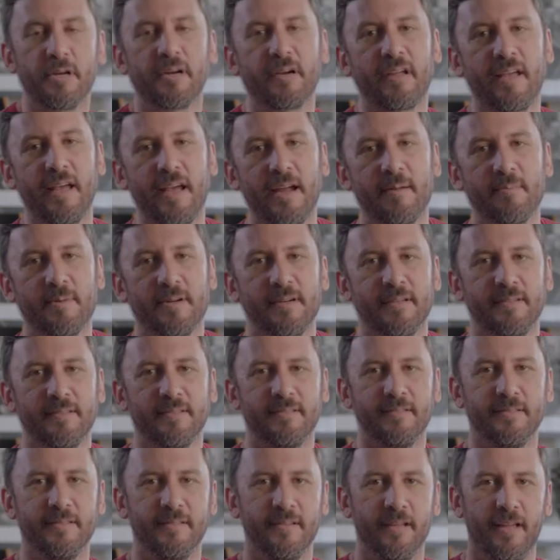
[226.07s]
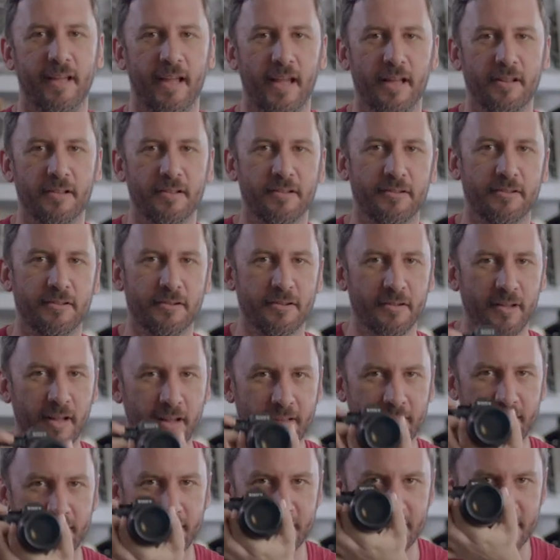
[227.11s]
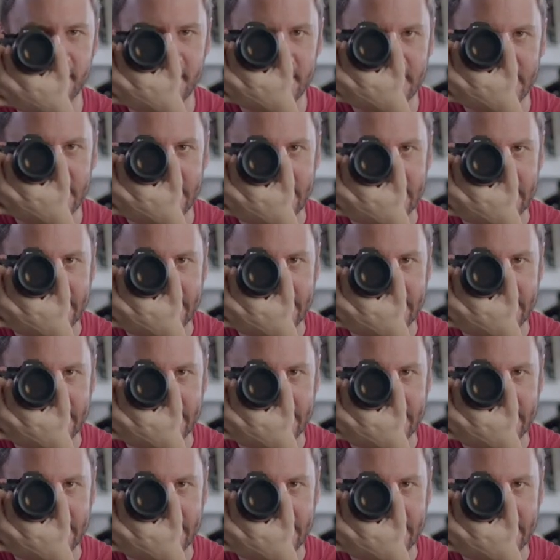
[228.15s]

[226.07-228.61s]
your camera and do like this.